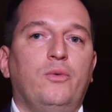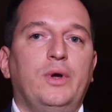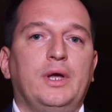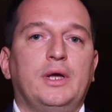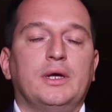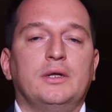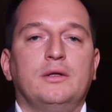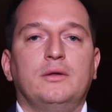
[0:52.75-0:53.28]
we
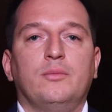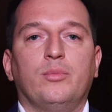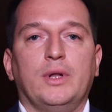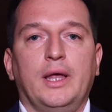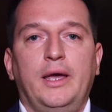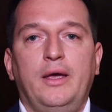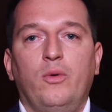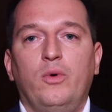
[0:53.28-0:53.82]
can
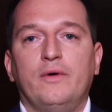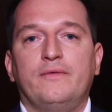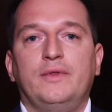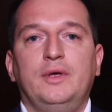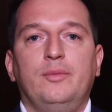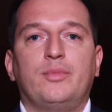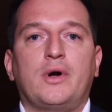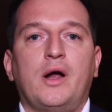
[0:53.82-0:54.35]
play with
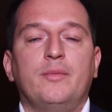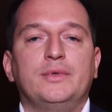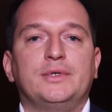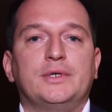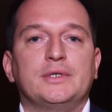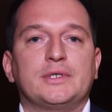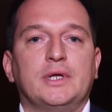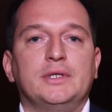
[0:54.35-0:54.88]
the
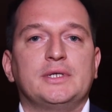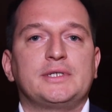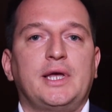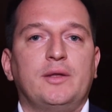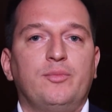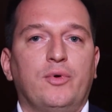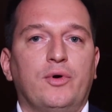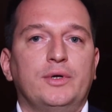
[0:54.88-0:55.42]
parameters and the
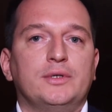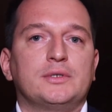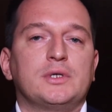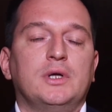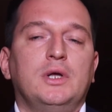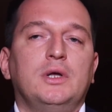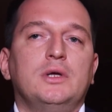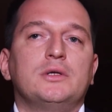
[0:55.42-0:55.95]
set points.